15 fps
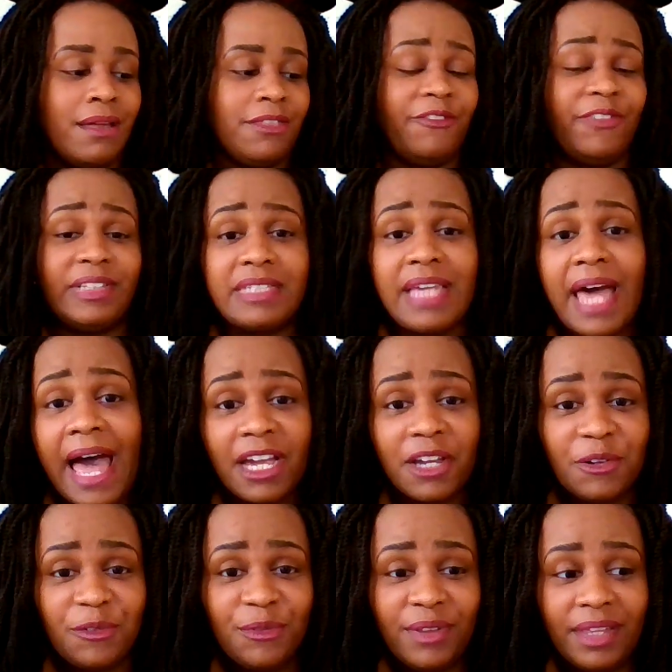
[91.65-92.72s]
the
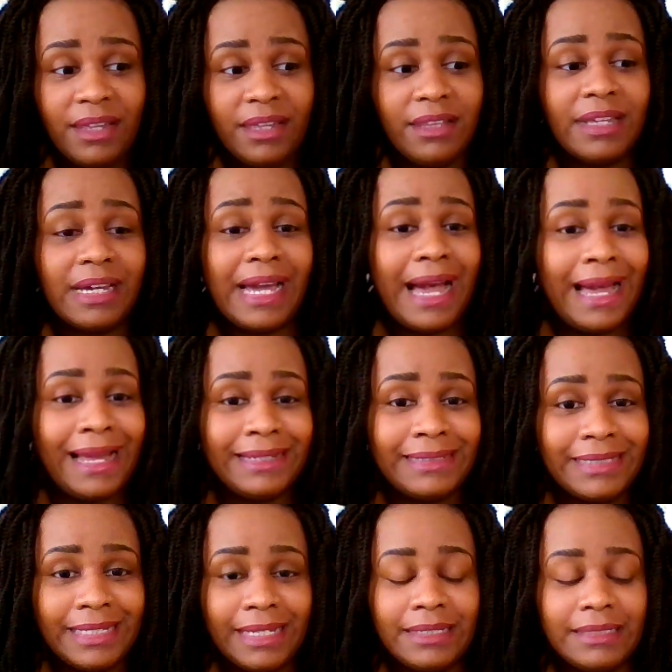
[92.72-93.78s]
photography, the
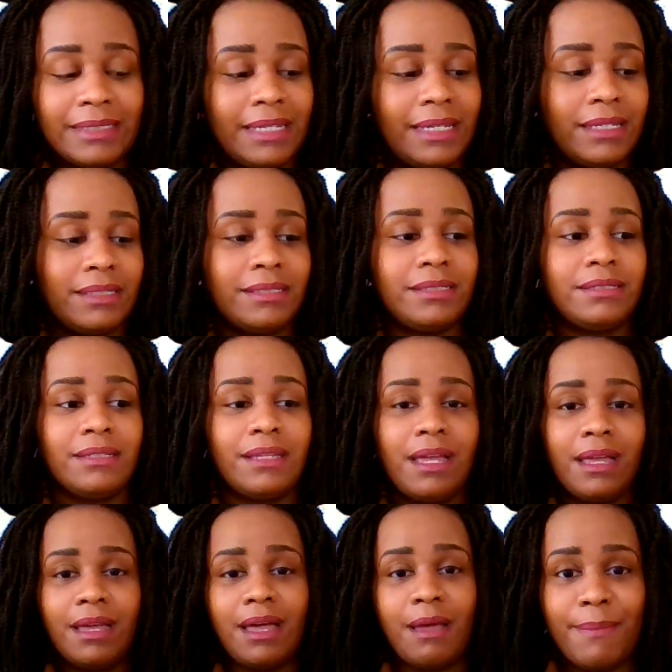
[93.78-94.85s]
content is
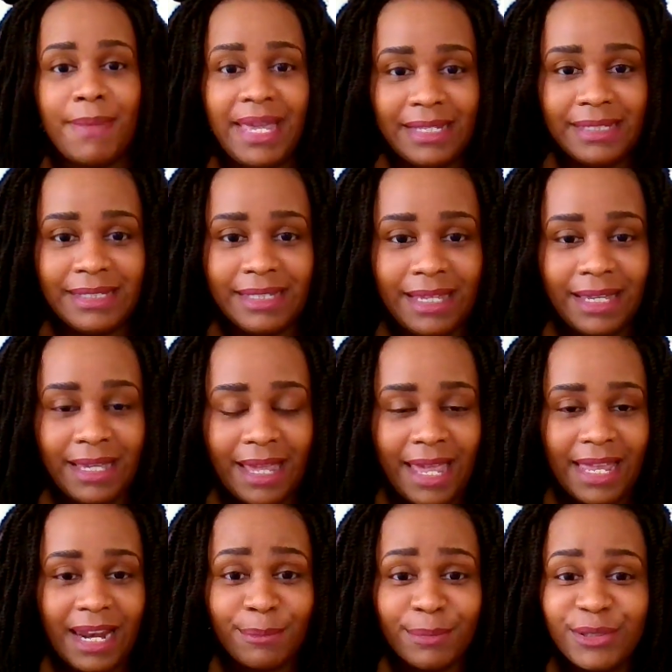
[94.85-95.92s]
amazing,
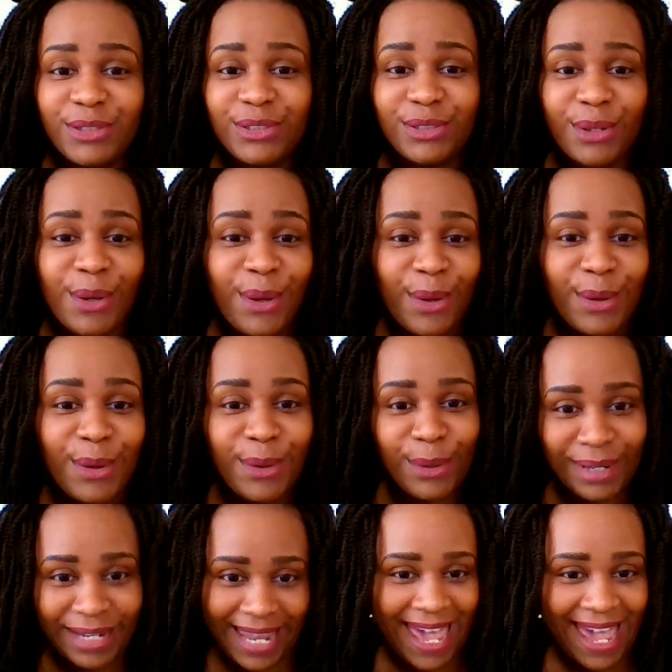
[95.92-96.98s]
and I'm
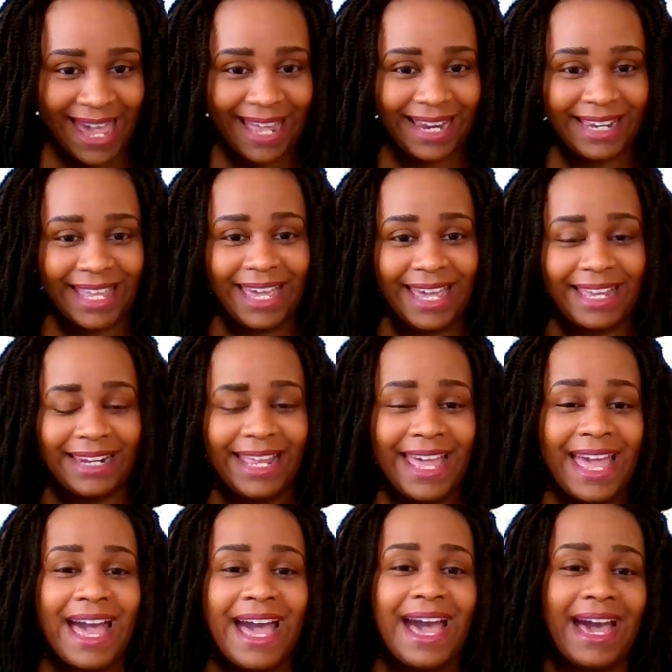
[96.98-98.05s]
so glad that
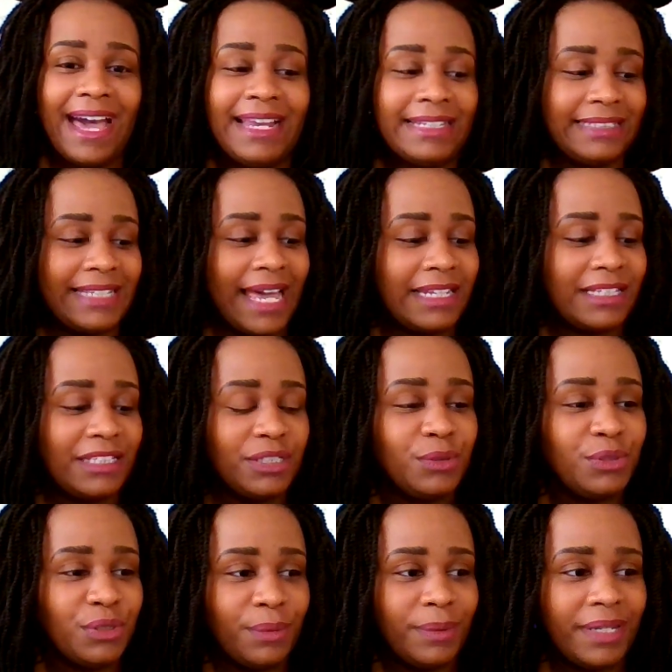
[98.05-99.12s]
I decided to
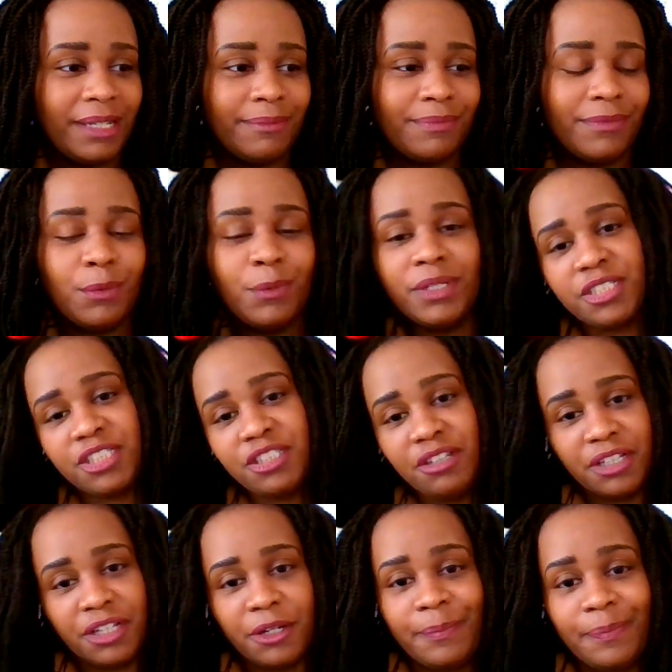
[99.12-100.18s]
do it, which,
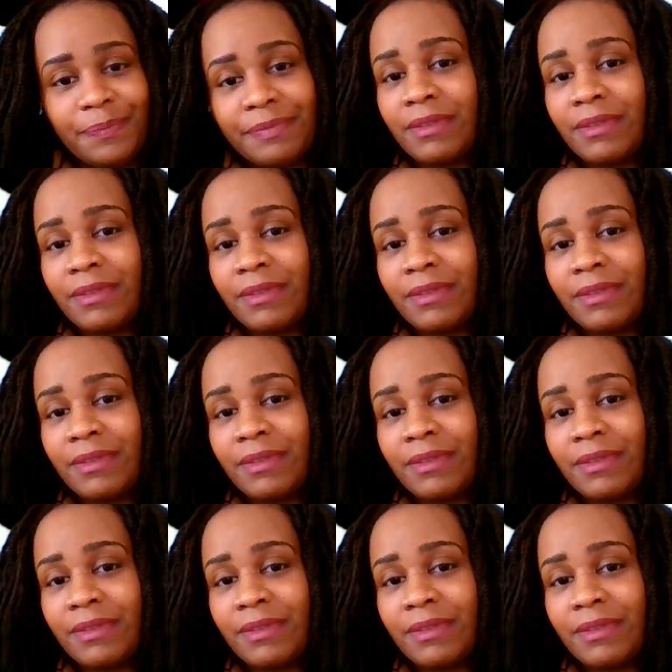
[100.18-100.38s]
you know,